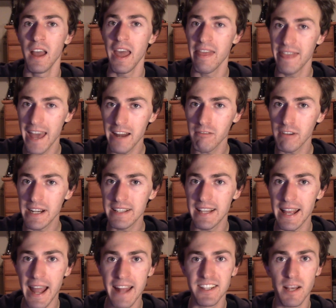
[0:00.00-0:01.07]
And then Rize
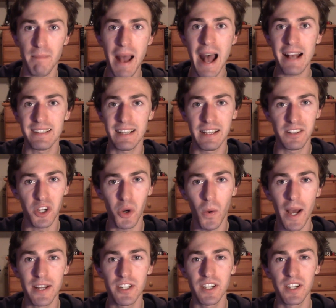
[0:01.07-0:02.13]
ends up asking the
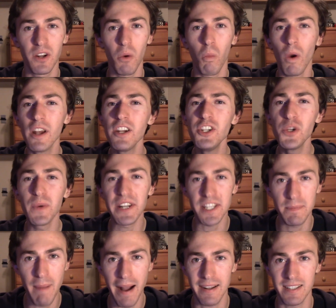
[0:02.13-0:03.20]
question, what did you
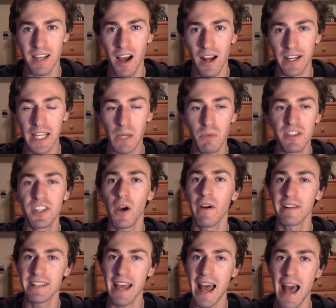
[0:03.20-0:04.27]
expect, Kaneki, was
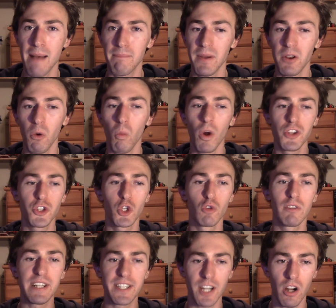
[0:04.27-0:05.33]
going to happen once you
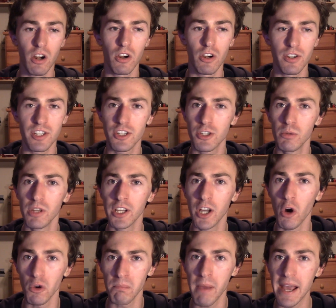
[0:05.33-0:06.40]
returned to the
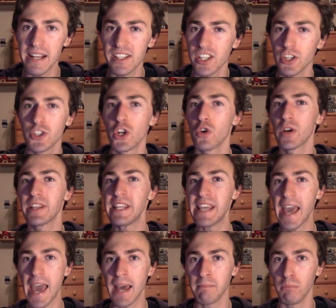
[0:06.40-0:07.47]
GOAT base during the
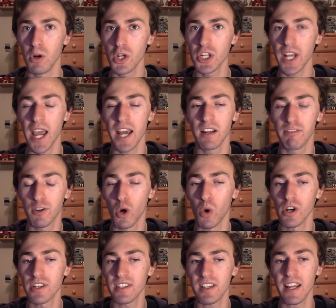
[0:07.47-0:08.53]
ambush? And of
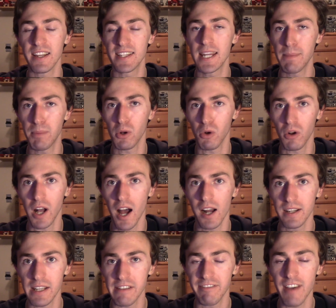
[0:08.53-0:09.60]
course, in typical
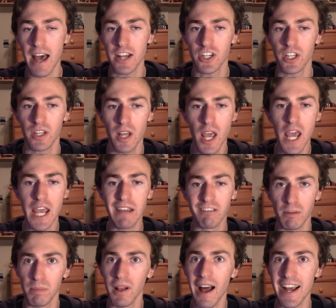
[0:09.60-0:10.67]
Kaneki fashion, he
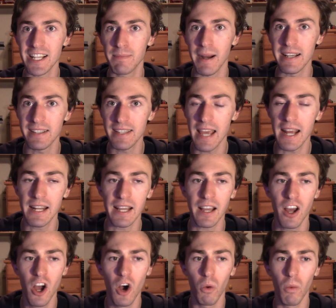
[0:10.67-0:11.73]
replies by stating,
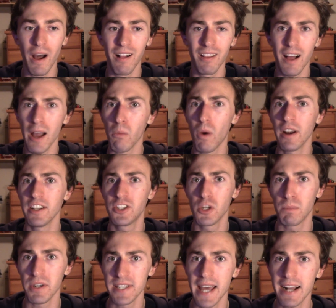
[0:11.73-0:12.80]
well, I wanted to
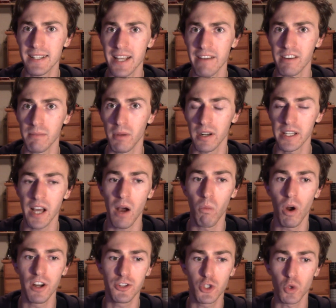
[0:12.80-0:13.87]
protect everybody. I
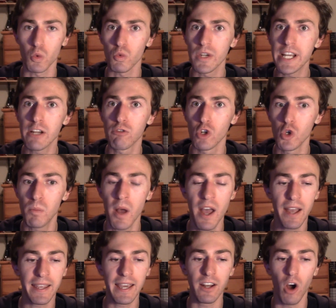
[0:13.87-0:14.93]
wanted to regroup,
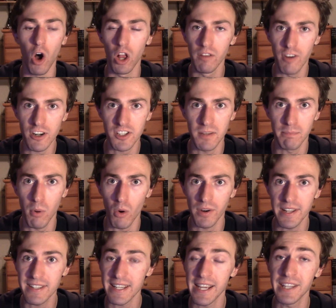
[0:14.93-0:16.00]
get all of our
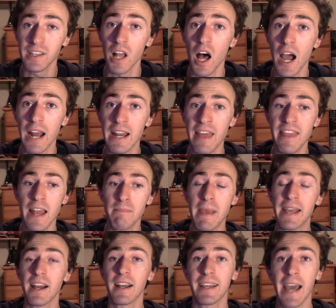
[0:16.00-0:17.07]
subordinates in line, and then
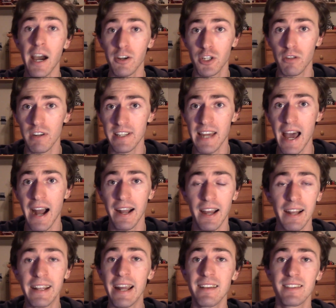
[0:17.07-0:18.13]
make a counterattack
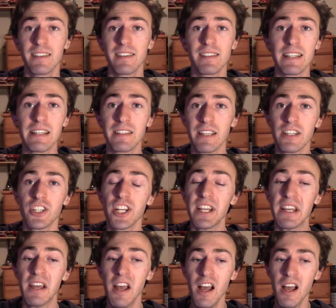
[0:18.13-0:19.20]
against the
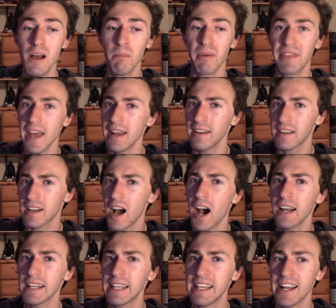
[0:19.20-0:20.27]
CCG. But then
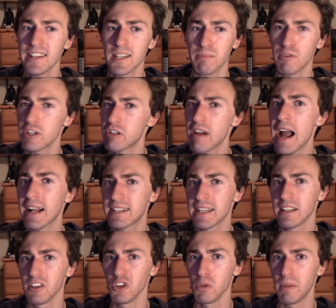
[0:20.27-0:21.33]
Kaneki ends up retracting
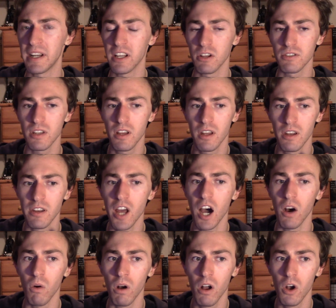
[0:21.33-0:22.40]
a little bit. He goes,
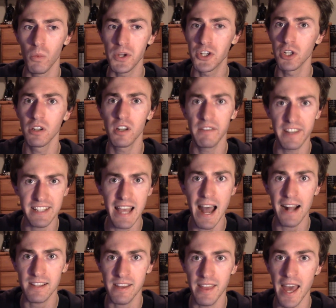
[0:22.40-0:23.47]
no, we shouldn't have
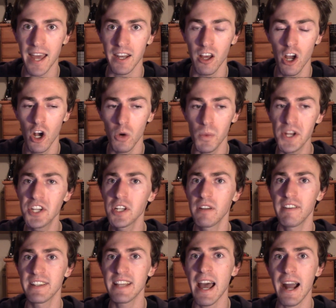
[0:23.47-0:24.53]
attacked then. We should have
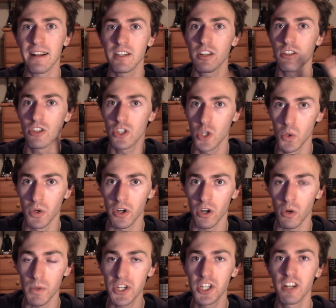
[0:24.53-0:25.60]
attacked
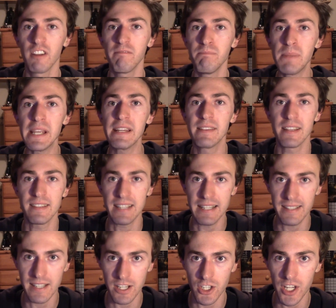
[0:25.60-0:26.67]
sooner. We should have beaten the
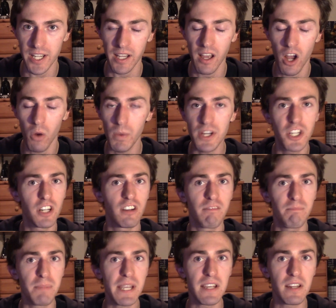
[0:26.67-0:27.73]
CCG. We should
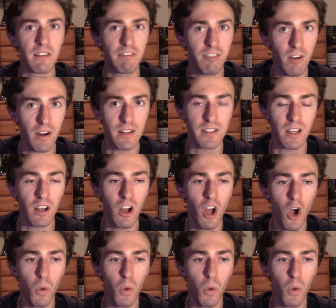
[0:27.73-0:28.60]
have beaten Furuta.